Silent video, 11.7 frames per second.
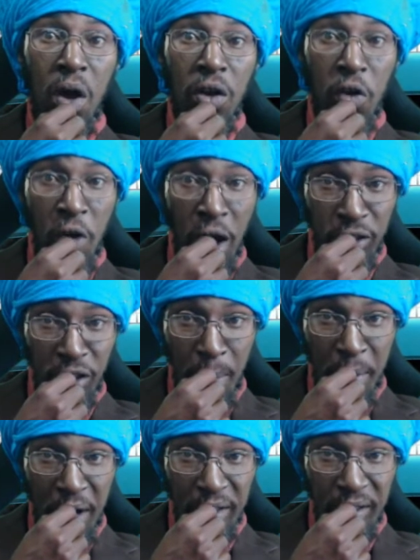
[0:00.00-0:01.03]
the Rasta
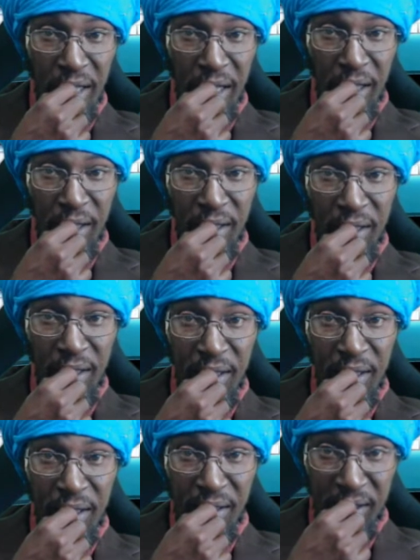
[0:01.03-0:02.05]
man I say,
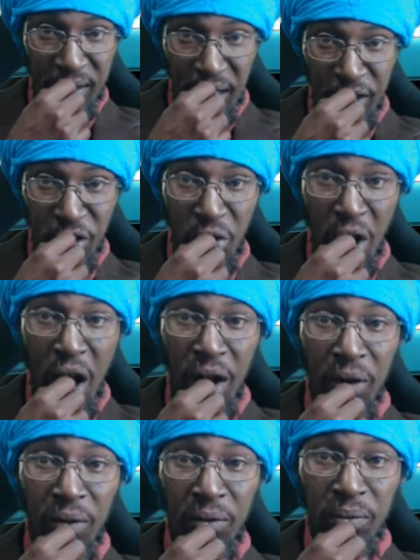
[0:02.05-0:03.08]
stay strong.
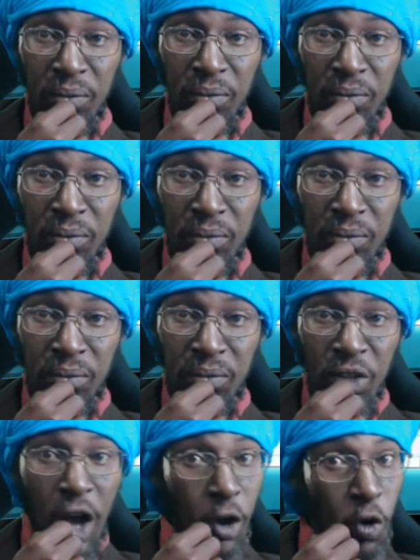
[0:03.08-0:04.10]

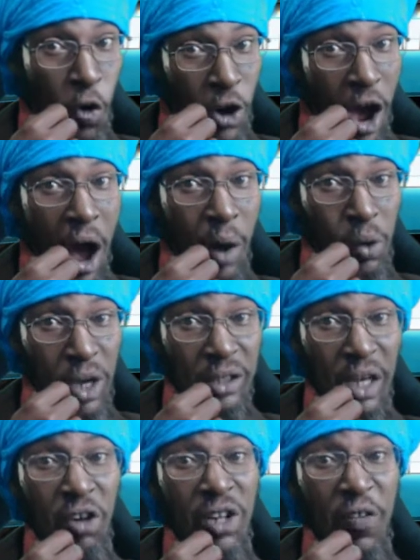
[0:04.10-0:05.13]
A good always
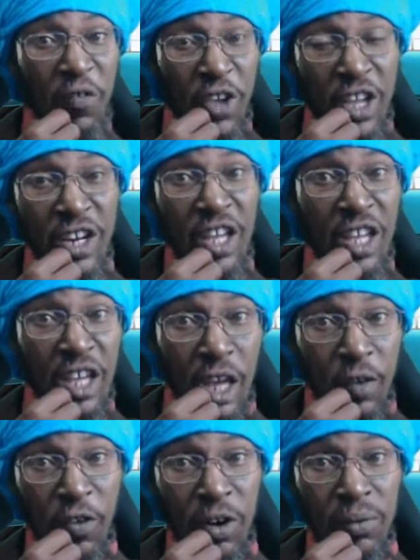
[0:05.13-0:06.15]
I go defeat the
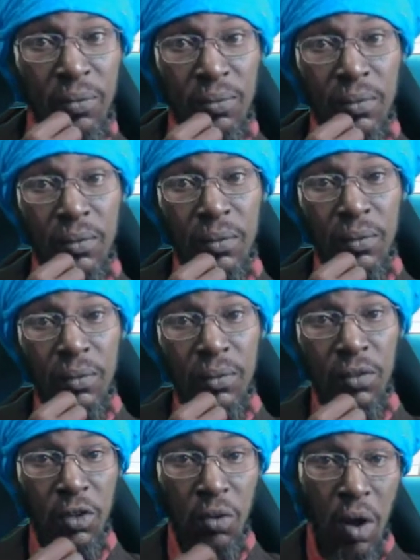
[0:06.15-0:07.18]
evil.
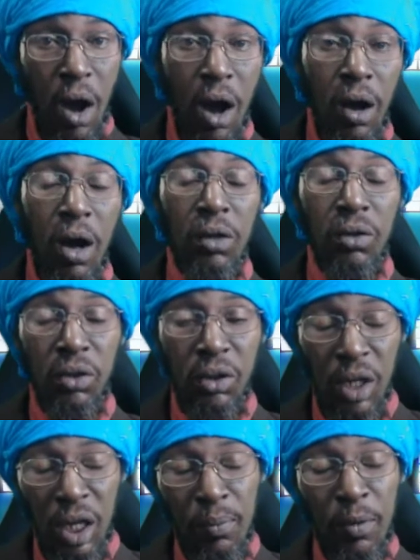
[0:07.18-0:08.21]
You are gonna
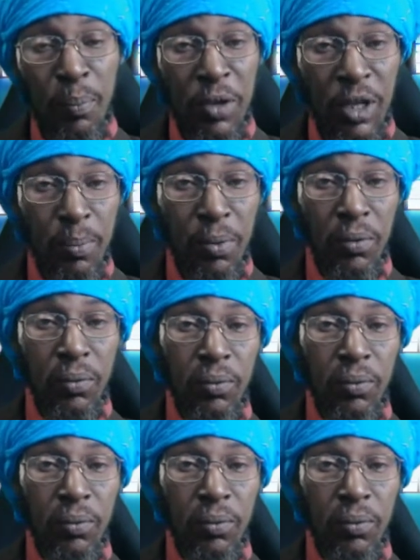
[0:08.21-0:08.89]
team the people.